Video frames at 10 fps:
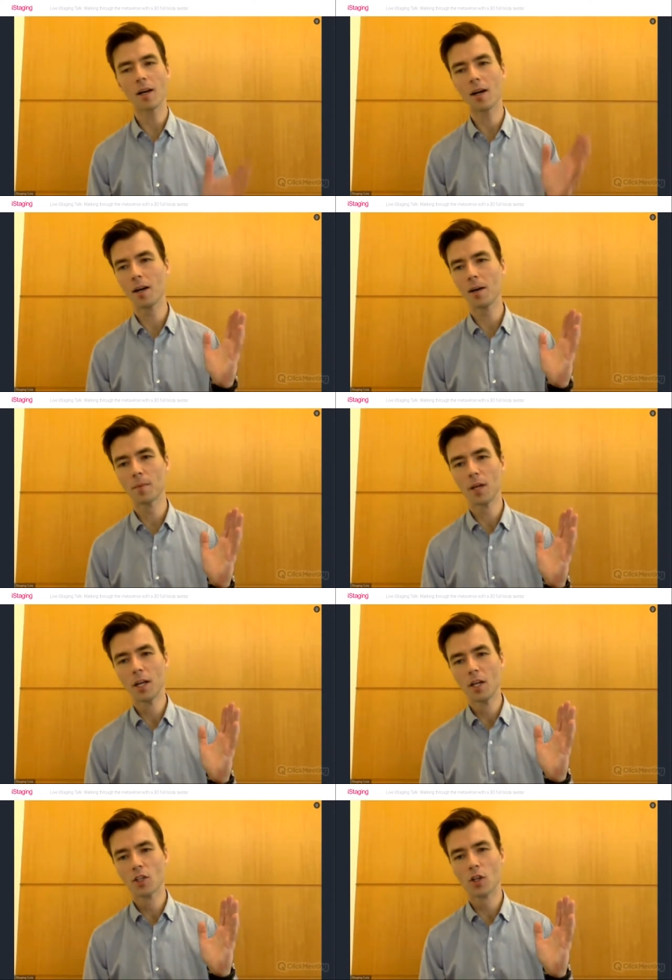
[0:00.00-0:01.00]

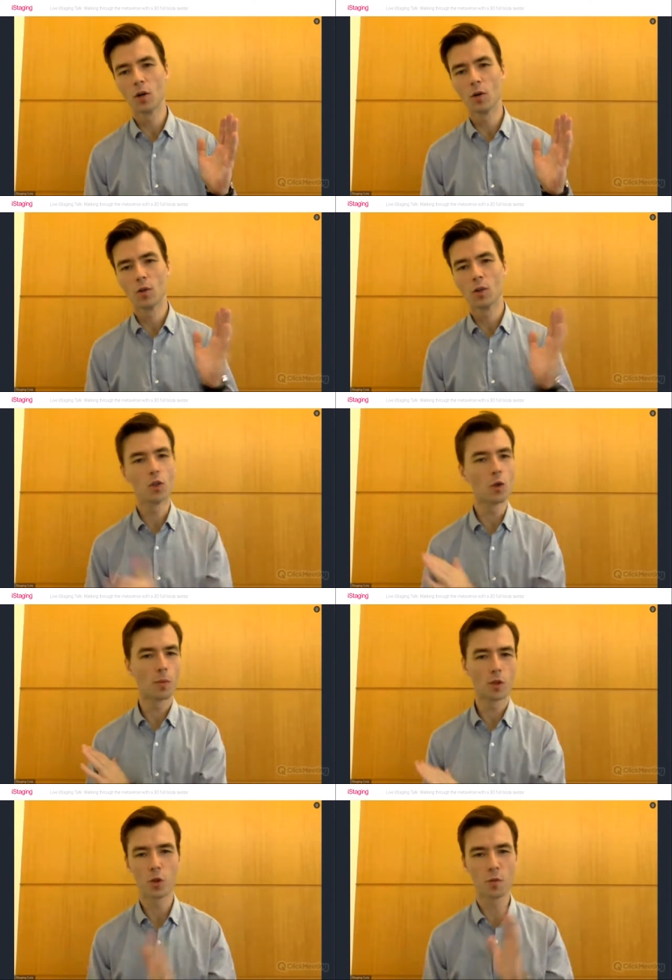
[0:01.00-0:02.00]
So
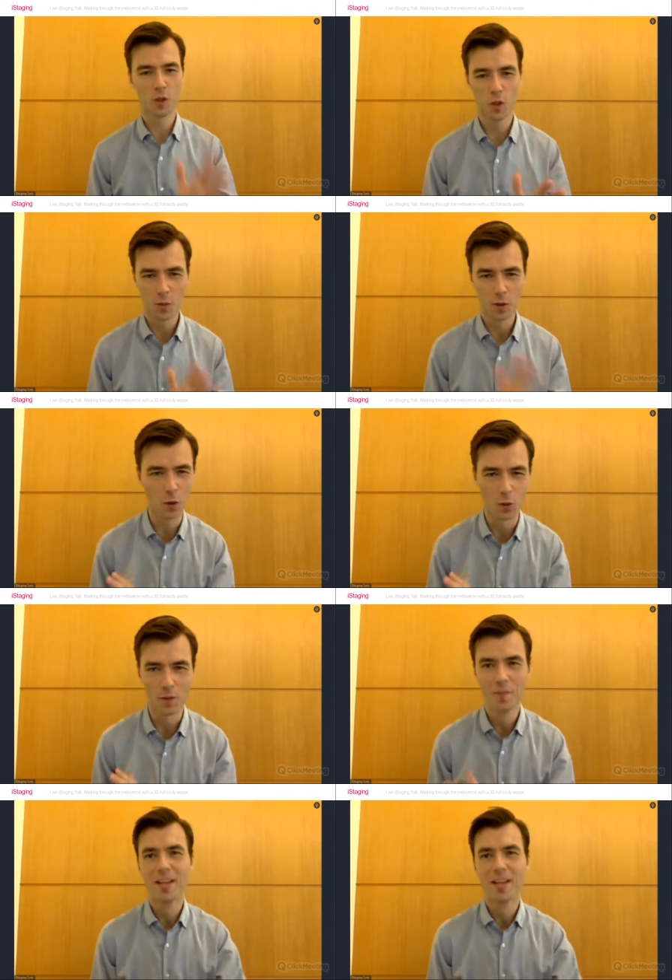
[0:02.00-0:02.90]
super, super, super cool.